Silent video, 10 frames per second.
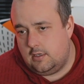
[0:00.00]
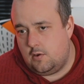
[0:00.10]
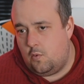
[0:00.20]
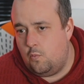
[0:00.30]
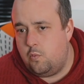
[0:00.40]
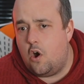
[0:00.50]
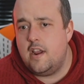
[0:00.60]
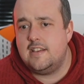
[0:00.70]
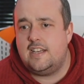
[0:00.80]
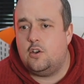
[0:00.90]
why
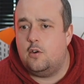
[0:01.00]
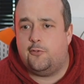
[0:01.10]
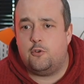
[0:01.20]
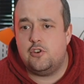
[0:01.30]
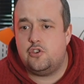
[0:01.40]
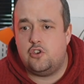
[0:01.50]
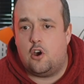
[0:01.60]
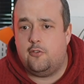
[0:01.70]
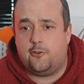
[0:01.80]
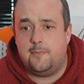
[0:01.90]
has he gone for a
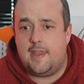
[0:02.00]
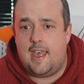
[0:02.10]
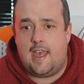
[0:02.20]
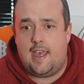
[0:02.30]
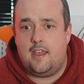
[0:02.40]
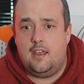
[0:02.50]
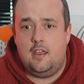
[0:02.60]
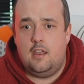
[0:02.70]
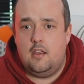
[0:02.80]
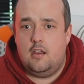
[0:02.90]
shot from there?
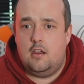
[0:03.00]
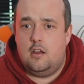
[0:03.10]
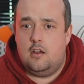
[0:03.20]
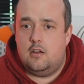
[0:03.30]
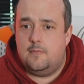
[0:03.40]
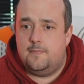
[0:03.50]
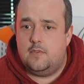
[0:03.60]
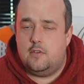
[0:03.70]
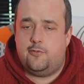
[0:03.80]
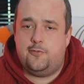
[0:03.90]

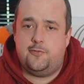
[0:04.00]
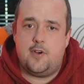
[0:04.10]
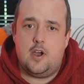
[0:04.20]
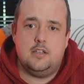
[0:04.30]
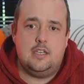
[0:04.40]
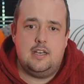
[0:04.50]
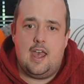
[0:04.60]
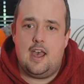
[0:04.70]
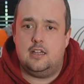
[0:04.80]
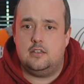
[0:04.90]
Fucking
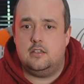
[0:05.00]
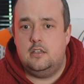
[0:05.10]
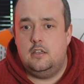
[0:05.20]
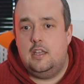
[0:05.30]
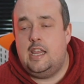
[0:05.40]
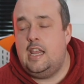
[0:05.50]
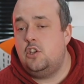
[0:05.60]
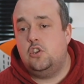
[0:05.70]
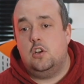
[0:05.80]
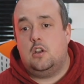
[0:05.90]
hell. He
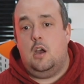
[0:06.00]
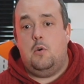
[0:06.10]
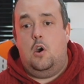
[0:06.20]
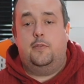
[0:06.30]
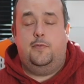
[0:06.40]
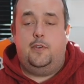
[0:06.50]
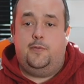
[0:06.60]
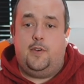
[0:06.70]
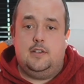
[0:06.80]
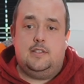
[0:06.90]
should have come off, for
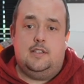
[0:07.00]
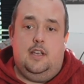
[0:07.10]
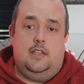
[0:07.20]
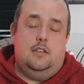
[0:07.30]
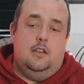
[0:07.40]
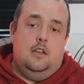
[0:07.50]
fuck's sake.